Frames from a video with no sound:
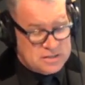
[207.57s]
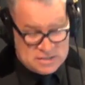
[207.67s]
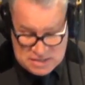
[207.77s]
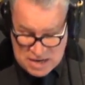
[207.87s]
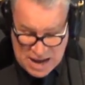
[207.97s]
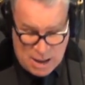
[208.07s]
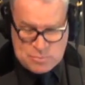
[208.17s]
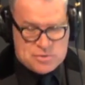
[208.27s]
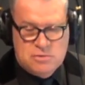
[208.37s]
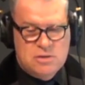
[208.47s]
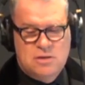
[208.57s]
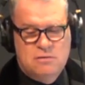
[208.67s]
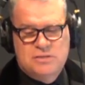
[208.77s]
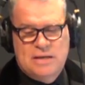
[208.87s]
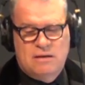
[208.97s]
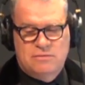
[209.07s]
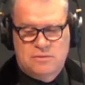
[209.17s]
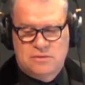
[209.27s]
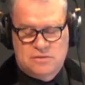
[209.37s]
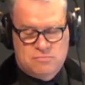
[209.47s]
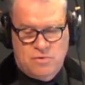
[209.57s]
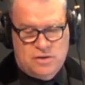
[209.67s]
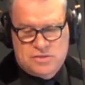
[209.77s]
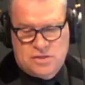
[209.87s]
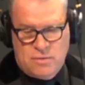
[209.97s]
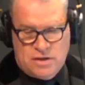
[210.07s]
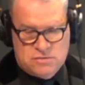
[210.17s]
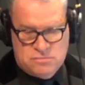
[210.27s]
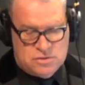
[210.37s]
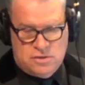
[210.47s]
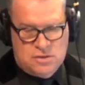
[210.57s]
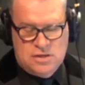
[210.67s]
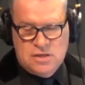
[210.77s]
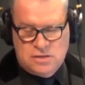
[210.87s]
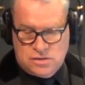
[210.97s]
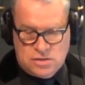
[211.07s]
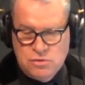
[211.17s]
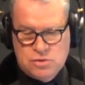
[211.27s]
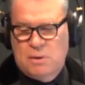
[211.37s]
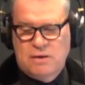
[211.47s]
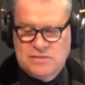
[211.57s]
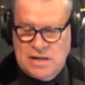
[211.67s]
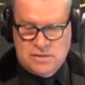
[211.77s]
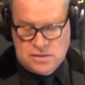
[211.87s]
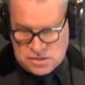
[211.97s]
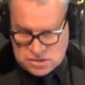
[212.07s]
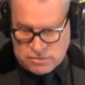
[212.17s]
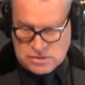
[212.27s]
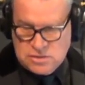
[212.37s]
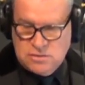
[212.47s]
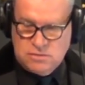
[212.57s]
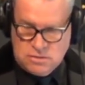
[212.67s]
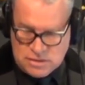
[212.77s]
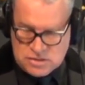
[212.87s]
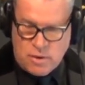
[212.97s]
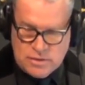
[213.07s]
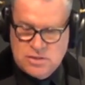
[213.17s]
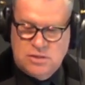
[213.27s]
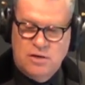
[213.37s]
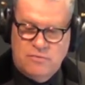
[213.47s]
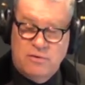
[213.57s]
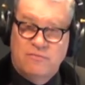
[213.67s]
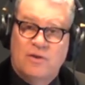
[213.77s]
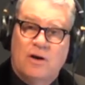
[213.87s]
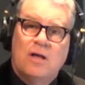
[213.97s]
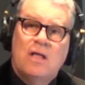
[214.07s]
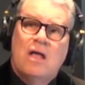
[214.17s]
There's absolutely no doubt that this writer-director has gotten a huge amount of talent and he's going to, you know, he's going to go very far.